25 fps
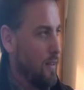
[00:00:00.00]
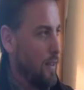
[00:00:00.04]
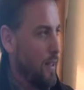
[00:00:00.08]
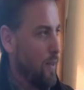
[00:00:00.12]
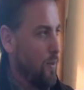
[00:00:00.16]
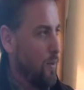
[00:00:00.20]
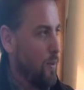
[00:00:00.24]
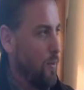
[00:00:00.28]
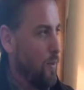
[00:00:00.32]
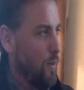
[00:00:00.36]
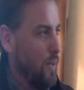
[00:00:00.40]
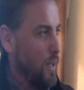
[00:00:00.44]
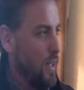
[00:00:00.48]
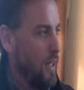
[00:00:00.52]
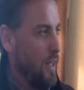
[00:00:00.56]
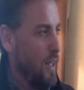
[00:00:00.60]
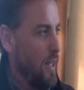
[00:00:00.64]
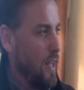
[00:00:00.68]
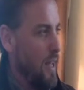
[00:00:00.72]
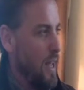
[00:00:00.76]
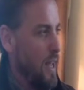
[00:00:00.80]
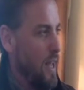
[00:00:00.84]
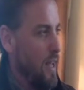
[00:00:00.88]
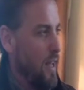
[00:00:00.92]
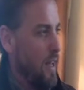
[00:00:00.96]
Like
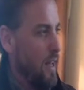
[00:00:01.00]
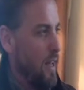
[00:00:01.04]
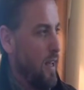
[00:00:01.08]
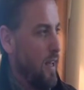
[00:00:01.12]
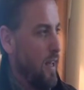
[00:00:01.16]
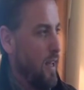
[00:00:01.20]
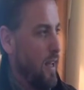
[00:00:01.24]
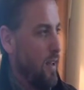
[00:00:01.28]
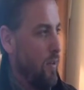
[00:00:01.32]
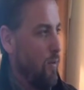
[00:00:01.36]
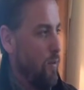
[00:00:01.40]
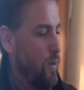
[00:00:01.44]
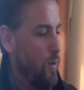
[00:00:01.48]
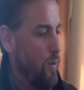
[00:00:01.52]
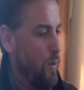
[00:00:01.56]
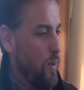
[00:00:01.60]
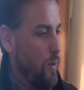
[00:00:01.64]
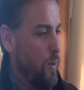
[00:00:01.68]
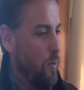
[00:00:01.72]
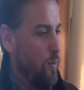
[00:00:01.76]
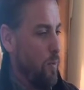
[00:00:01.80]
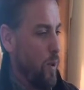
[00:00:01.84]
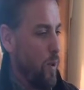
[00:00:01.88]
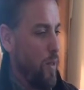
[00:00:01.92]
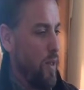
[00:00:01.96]

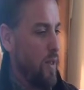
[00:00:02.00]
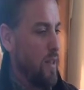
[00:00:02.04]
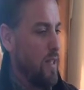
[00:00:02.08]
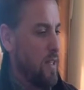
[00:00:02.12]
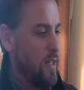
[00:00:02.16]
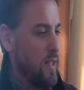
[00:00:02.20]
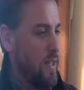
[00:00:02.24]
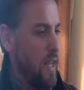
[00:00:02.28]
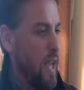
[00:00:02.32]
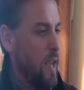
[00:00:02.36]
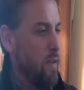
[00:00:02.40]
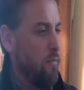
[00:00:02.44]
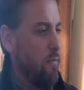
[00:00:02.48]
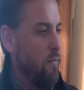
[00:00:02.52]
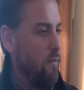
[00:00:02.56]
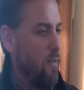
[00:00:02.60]
we both had the same